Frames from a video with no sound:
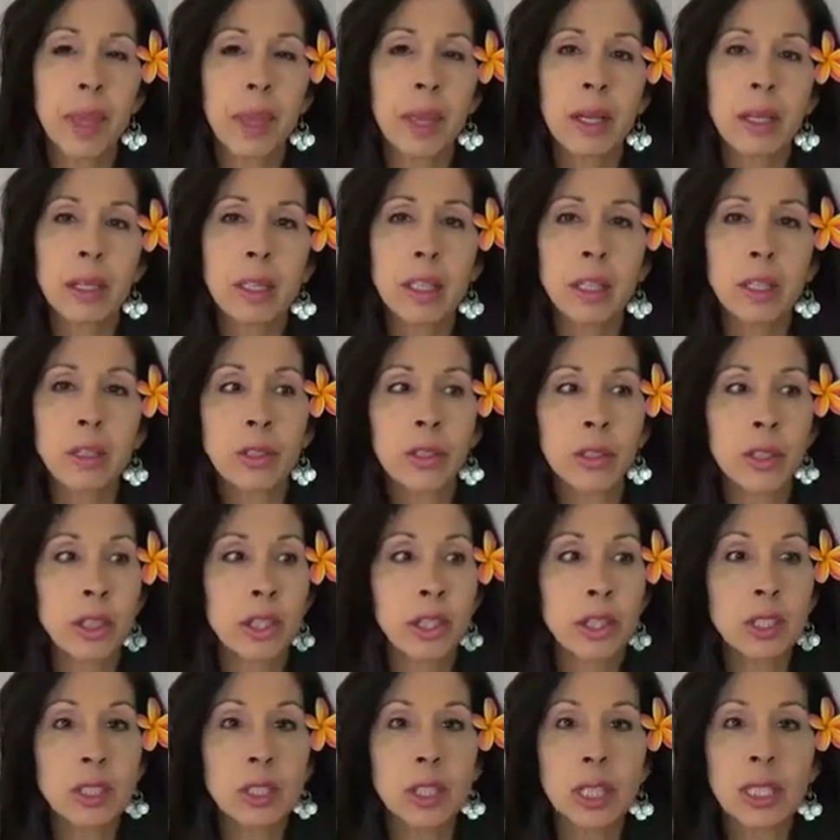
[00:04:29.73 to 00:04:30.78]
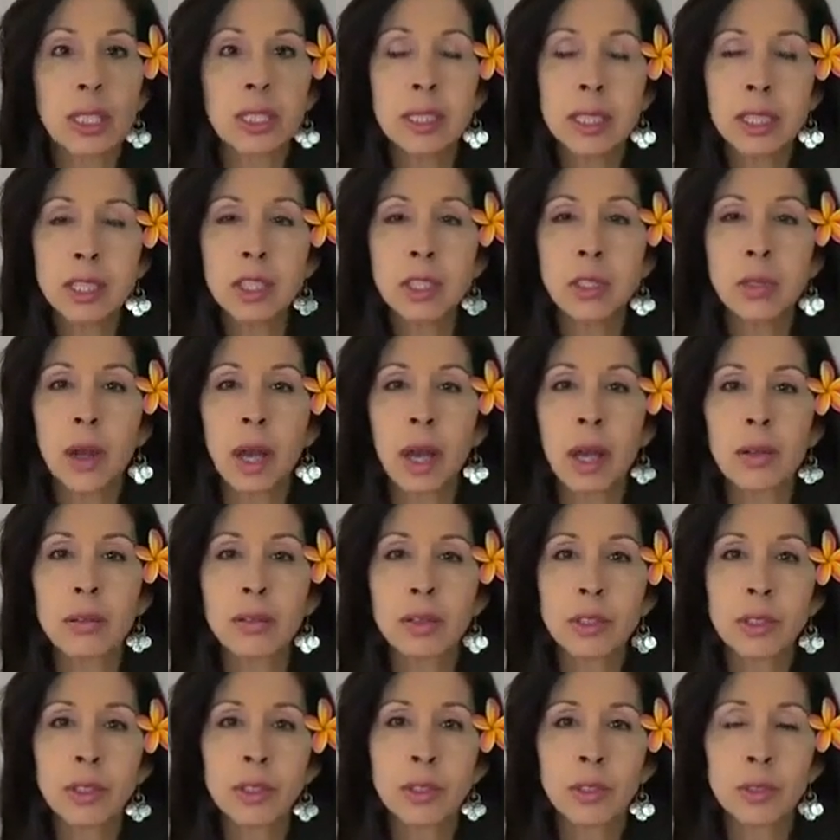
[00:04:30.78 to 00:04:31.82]
there's things that you have
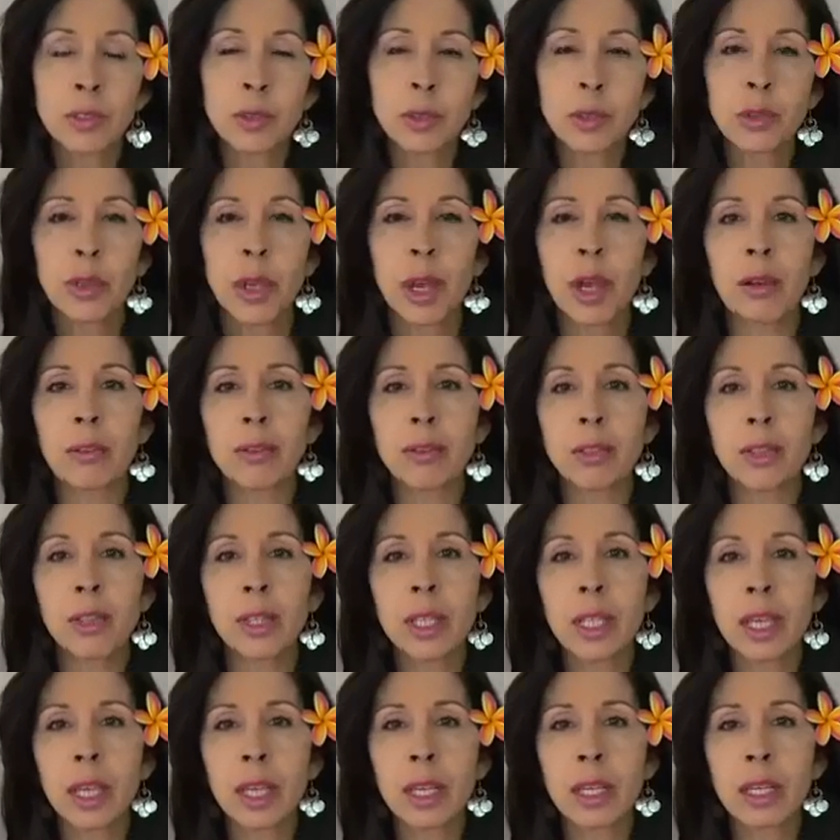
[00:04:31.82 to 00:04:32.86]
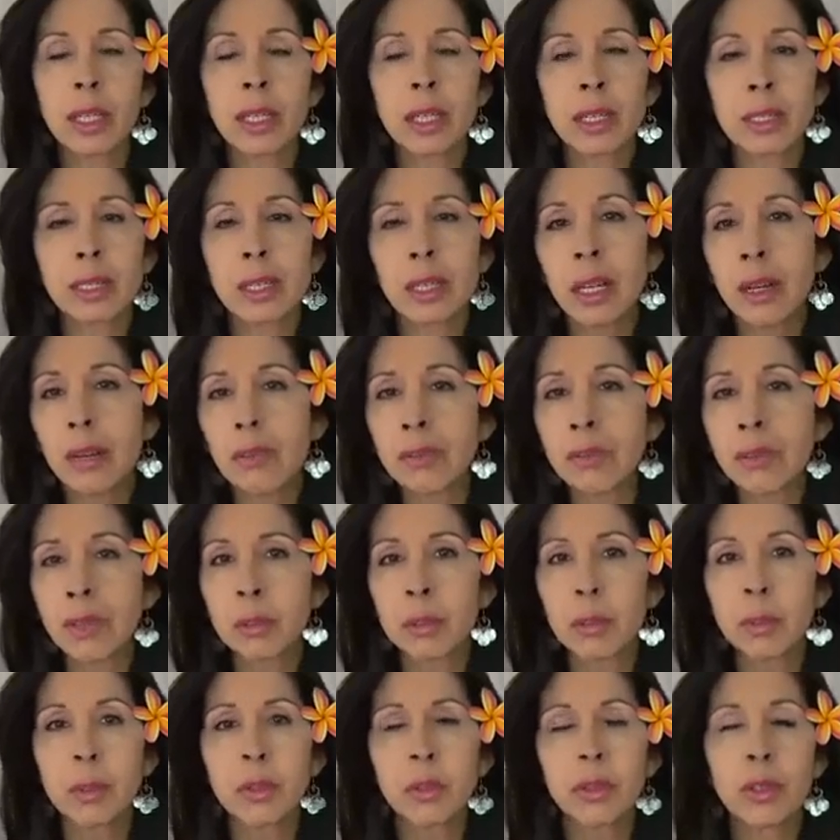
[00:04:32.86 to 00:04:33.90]
to do. You have to get
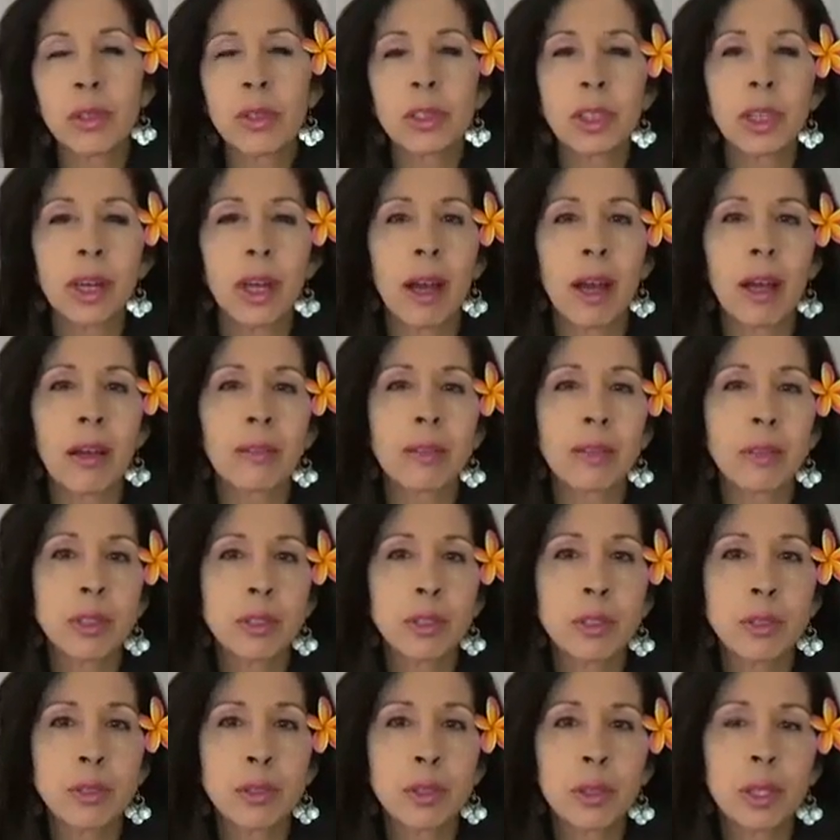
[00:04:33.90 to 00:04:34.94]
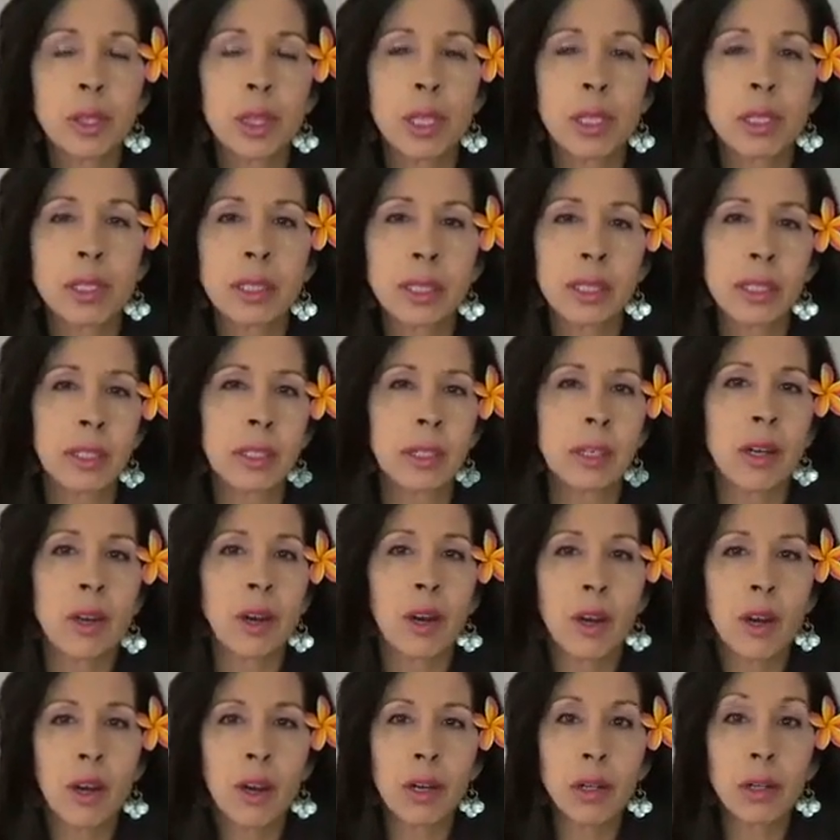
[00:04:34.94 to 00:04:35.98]
uncomfortable. You have to do things that are
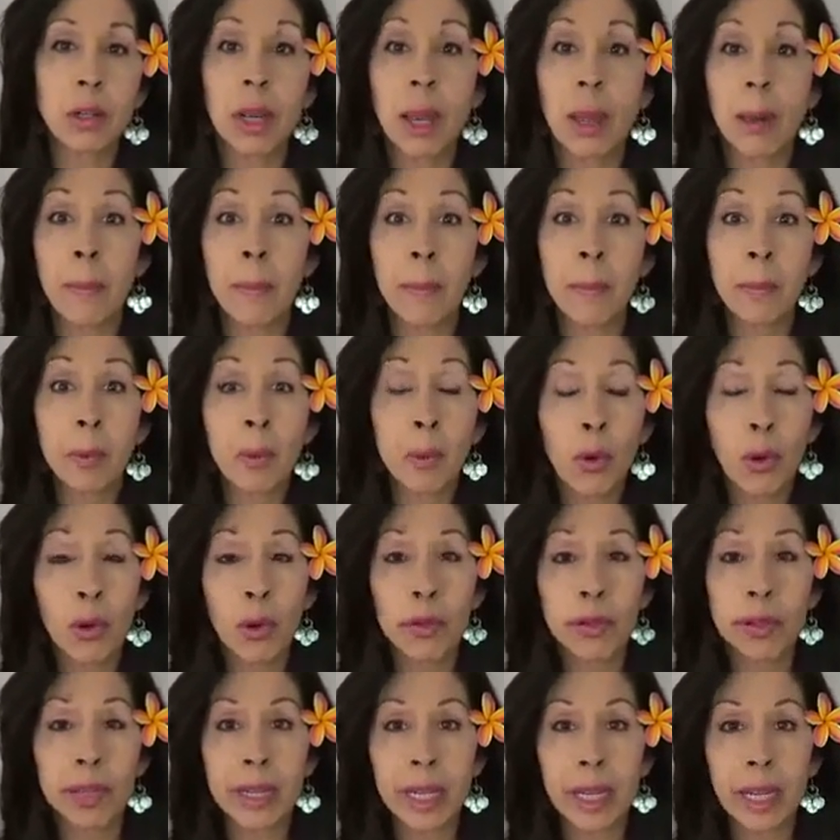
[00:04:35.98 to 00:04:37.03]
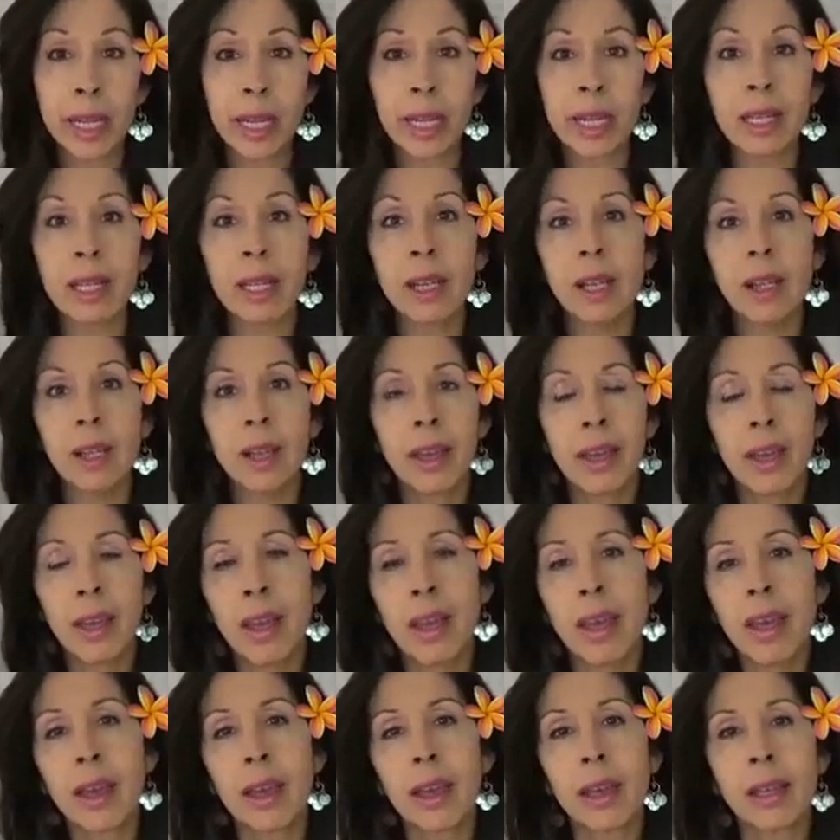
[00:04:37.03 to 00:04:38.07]
hard and boring.
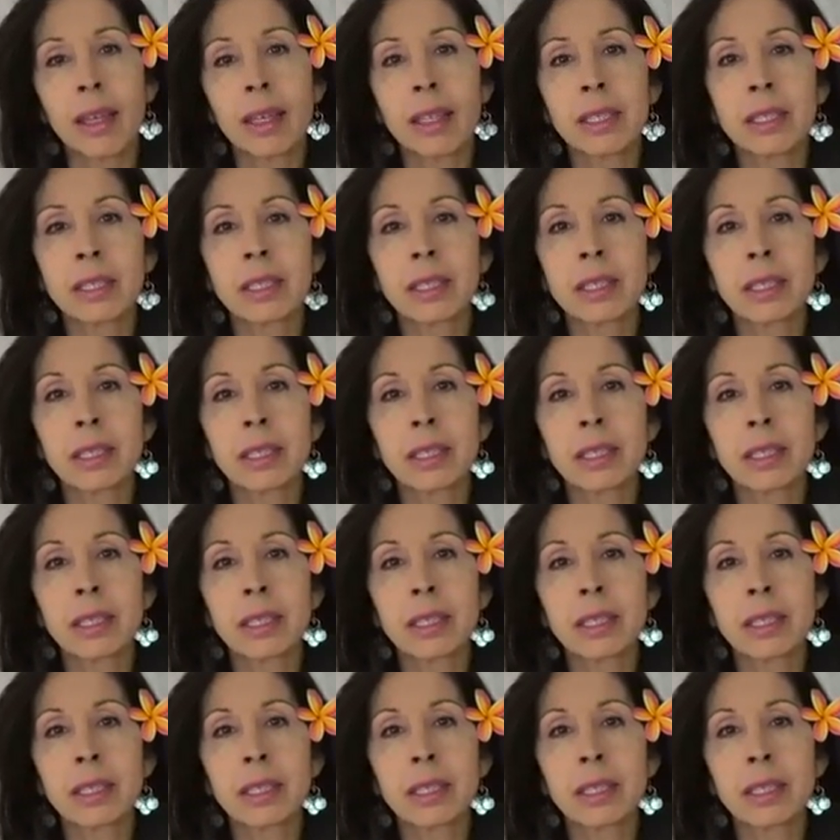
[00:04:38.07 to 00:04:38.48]
And,